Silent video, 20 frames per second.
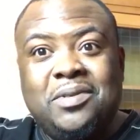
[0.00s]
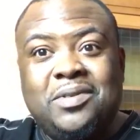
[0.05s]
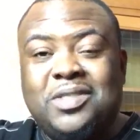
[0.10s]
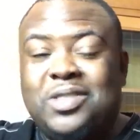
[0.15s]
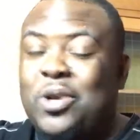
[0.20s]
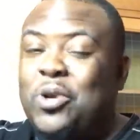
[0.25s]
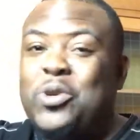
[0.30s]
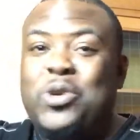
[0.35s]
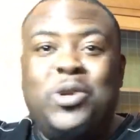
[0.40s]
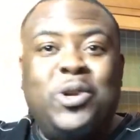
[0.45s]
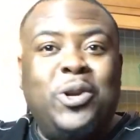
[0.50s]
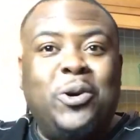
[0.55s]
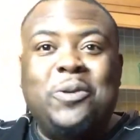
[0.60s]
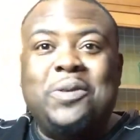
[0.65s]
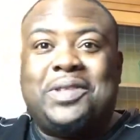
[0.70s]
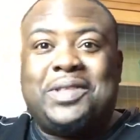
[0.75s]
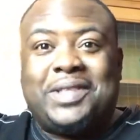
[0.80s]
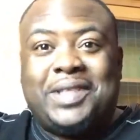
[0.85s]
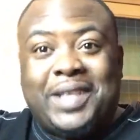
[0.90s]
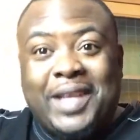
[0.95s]
So you
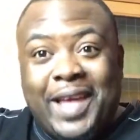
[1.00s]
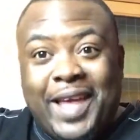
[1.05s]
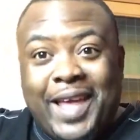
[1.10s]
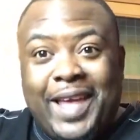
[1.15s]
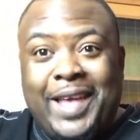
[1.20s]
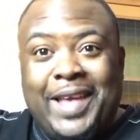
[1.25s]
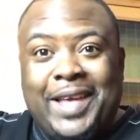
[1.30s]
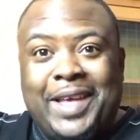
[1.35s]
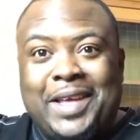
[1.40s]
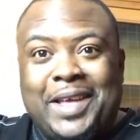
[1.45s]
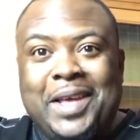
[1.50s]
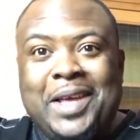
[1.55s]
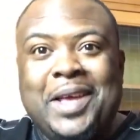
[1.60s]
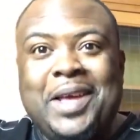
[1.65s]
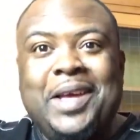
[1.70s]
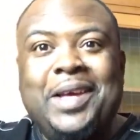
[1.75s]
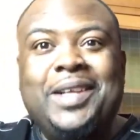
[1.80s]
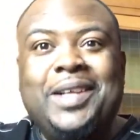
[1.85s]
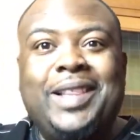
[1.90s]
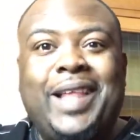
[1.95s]
don't think
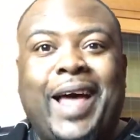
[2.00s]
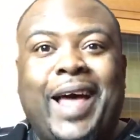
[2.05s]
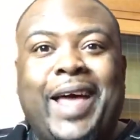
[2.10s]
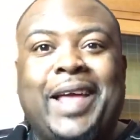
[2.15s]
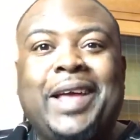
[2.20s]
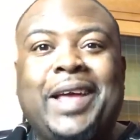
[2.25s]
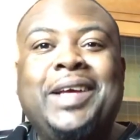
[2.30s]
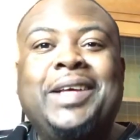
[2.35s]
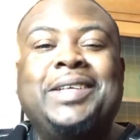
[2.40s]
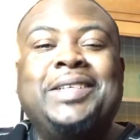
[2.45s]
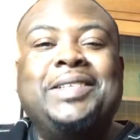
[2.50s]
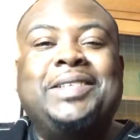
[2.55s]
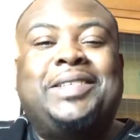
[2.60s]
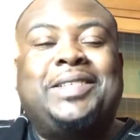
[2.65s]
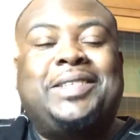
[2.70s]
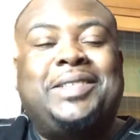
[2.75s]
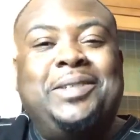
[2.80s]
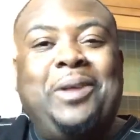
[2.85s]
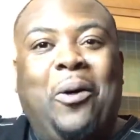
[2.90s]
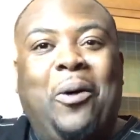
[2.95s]
like
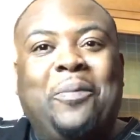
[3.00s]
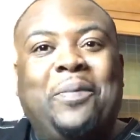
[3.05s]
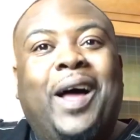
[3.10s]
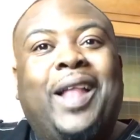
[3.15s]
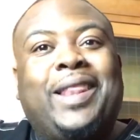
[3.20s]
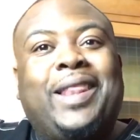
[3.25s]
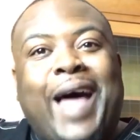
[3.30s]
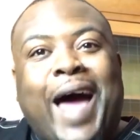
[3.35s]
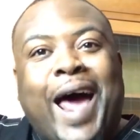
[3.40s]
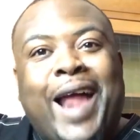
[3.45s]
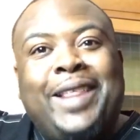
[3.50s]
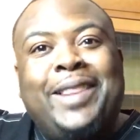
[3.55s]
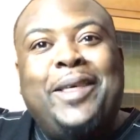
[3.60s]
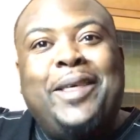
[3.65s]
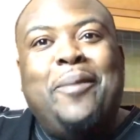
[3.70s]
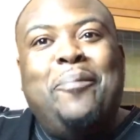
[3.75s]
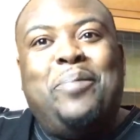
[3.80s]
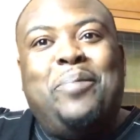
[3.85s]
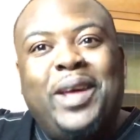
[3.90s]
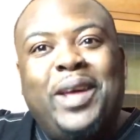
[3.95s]
a lot of
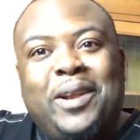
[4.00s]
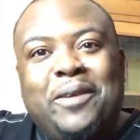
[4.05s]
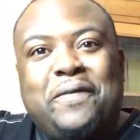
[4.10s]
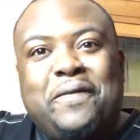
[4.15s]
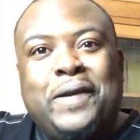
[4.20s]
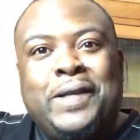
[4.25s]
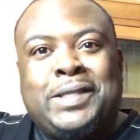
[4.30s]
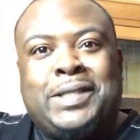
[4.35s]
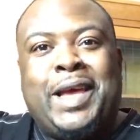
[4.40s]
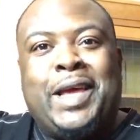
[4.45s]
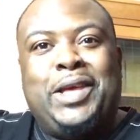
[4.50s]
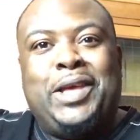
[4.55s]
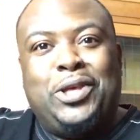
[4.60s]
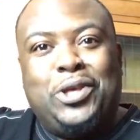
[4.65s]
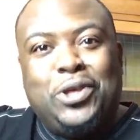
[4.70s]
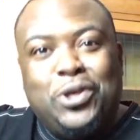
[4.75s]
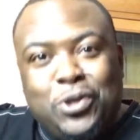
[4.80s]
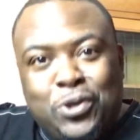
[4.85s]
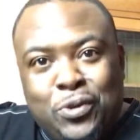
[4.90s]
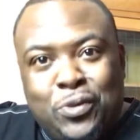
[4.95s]
the benefits that
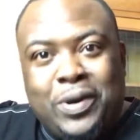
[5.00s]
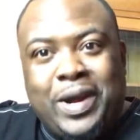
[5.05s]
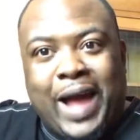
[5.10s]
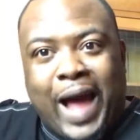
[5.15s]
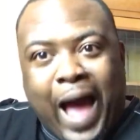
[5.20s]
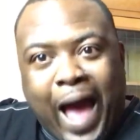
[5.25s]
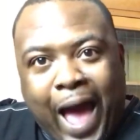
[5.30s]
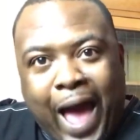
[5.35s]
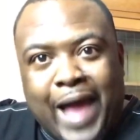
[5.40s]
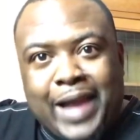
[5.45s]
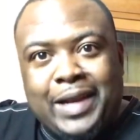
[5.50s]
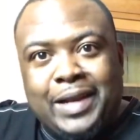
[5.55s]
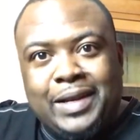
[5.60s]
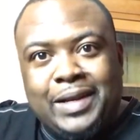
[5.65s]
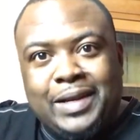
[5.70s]
you got